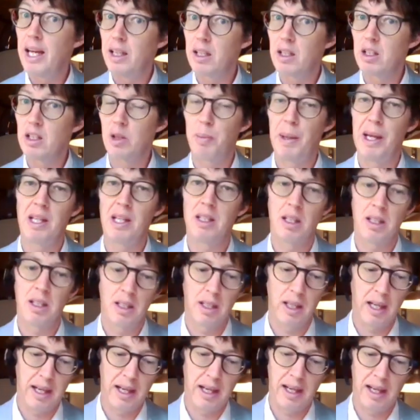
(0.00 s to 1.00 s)
expected,
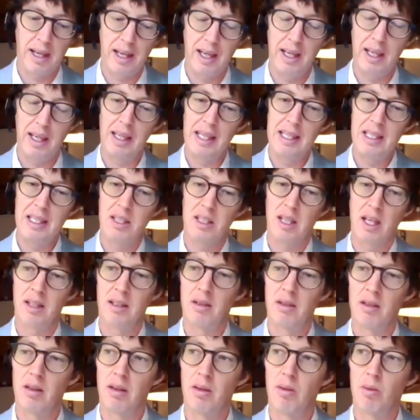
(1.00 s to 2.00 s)
at least.
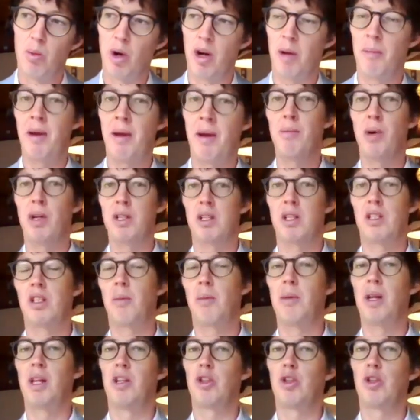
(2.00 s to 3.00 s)
And what I mean by
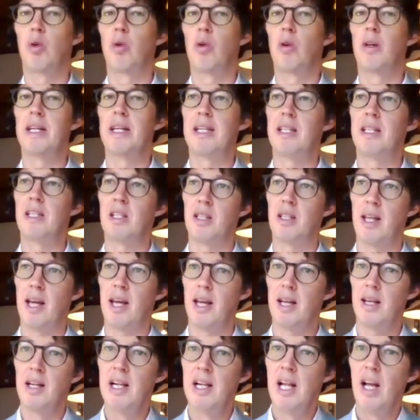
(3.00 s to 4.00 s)
stimulatory is
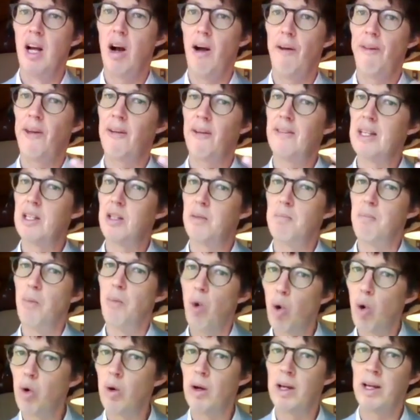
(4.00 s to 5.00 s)
that I think there's
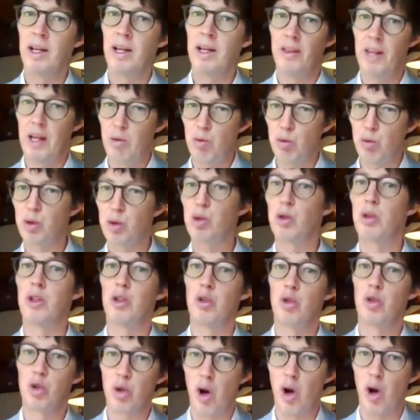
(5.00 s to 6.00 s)
more in it that will sort
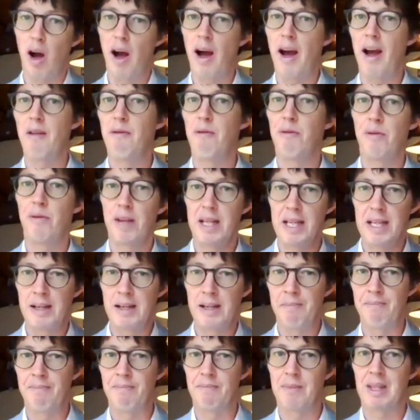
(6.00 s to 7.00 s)
of drive
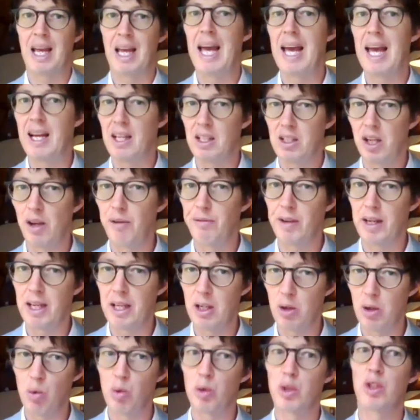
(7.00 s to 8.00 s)

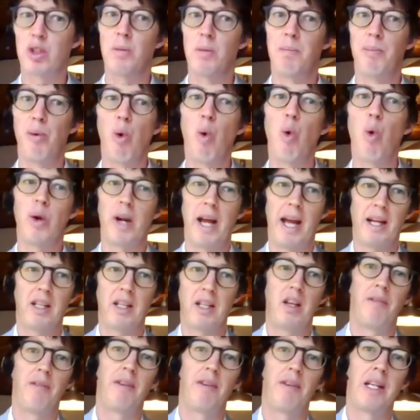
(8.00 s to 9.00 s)
activity or support
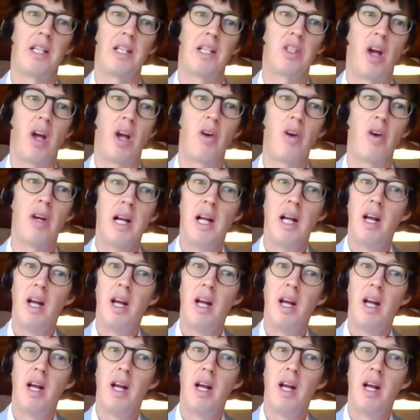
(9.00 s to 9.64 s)
activity. So